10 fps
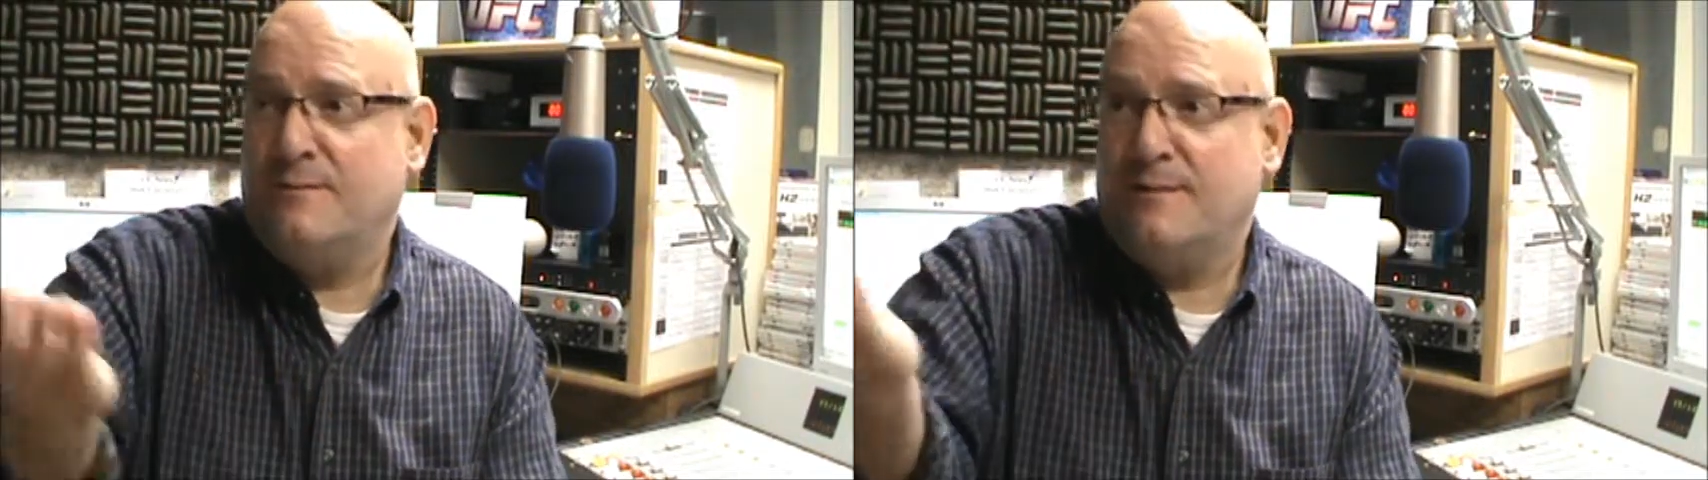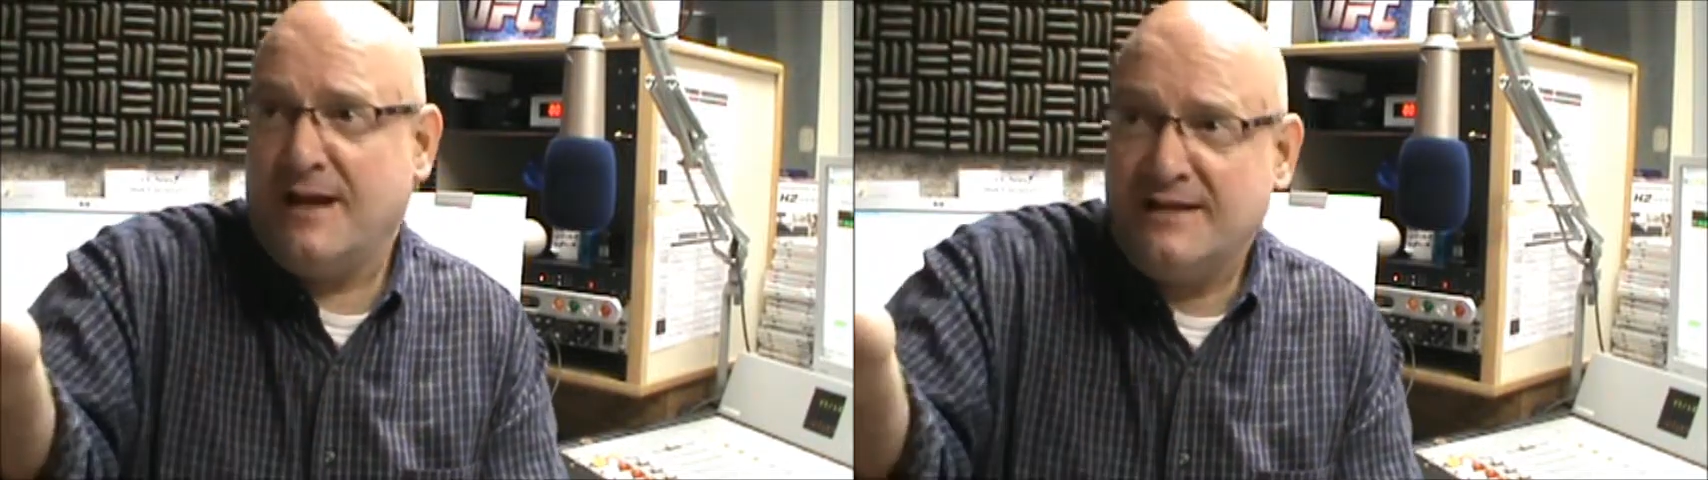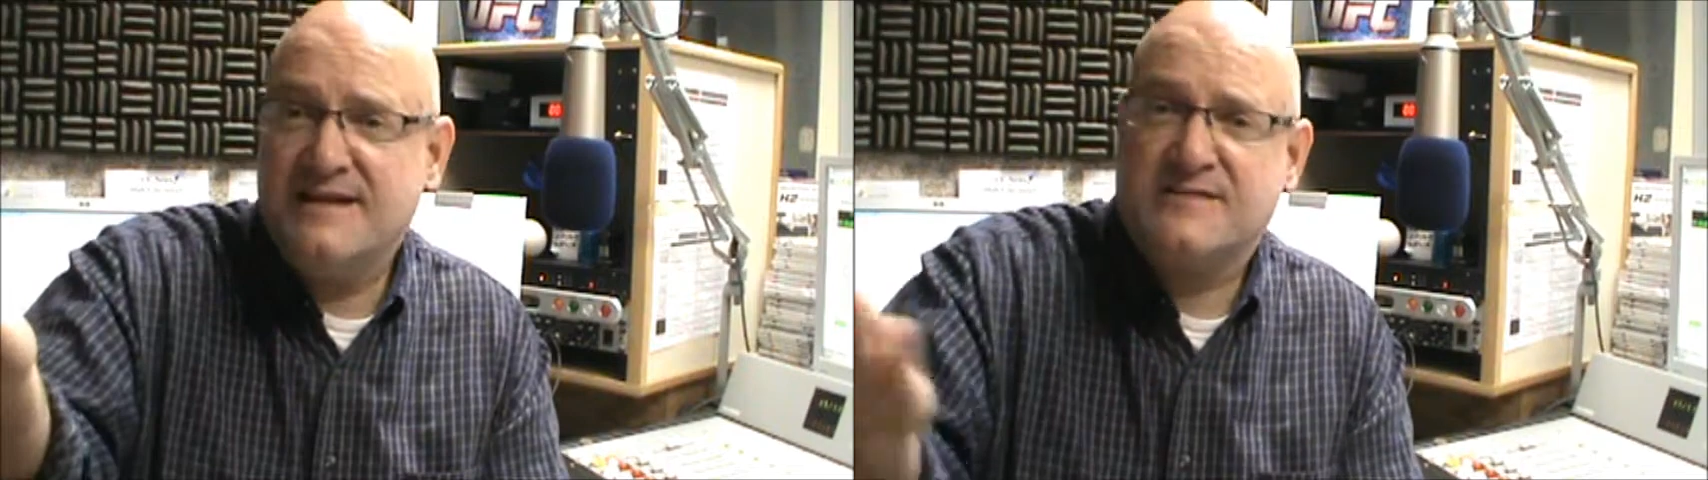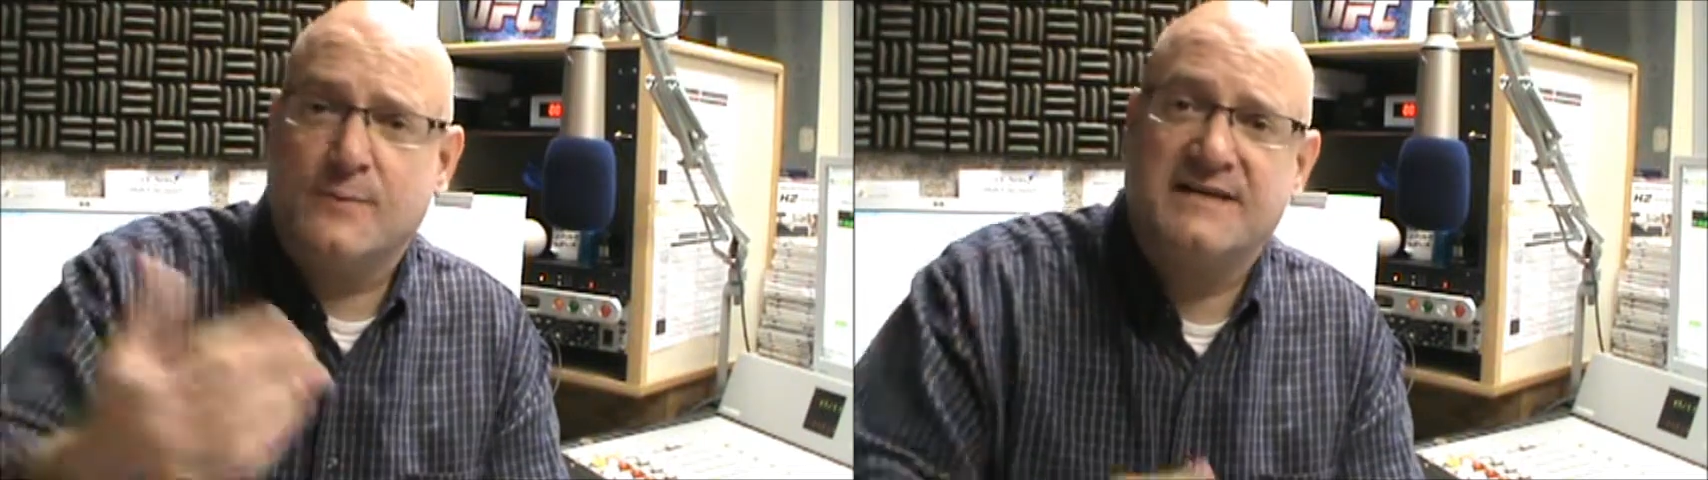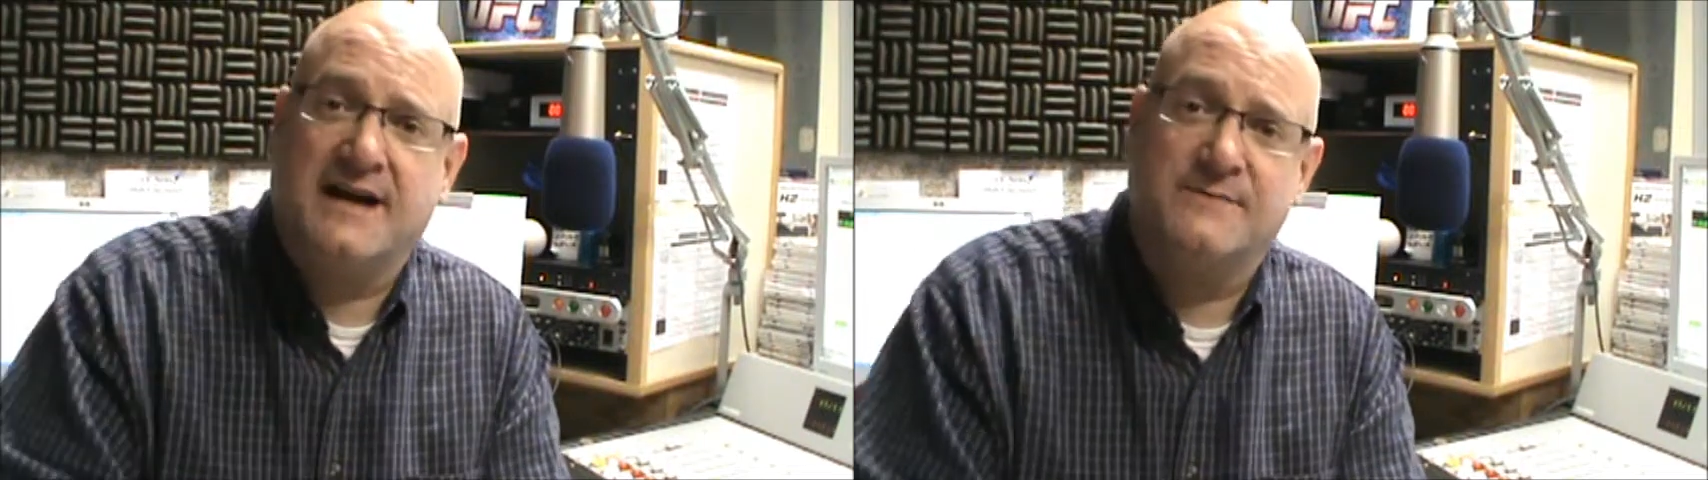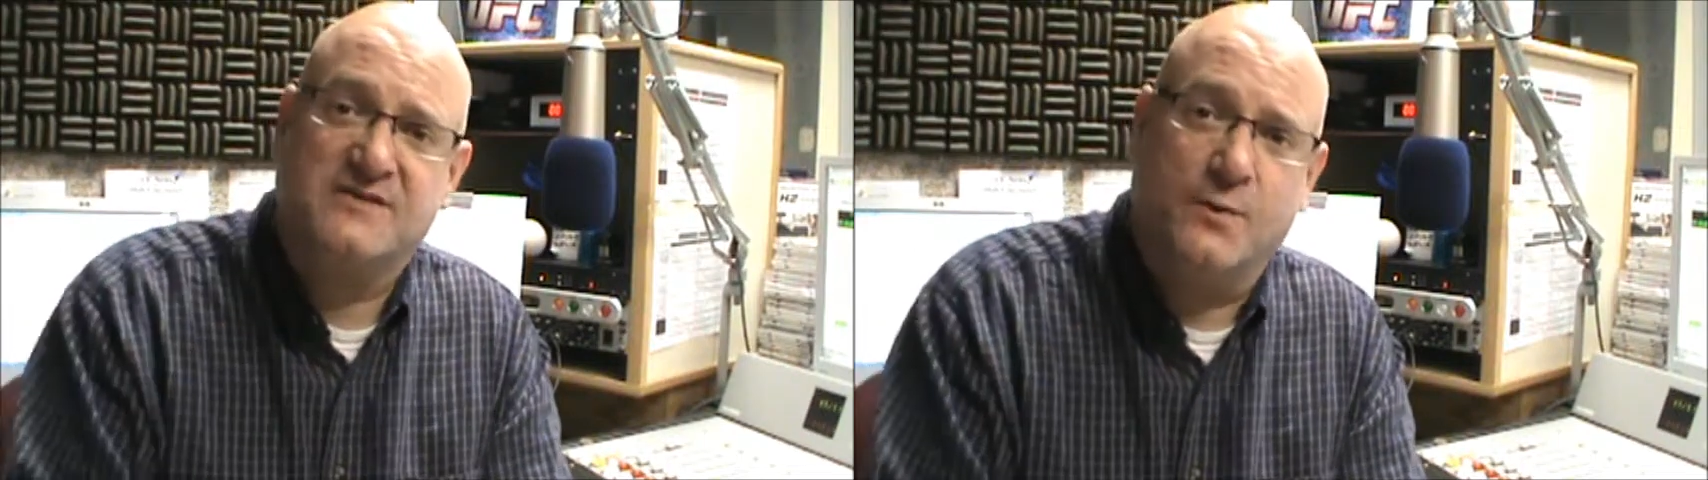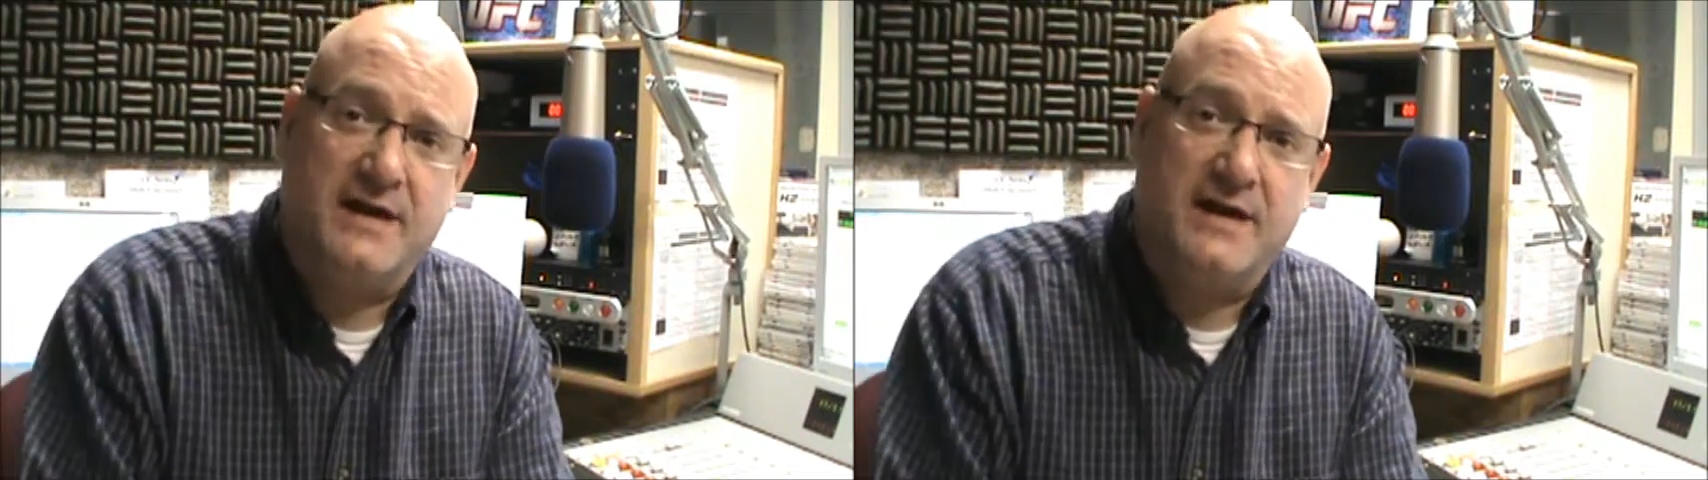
at least 3 times a week.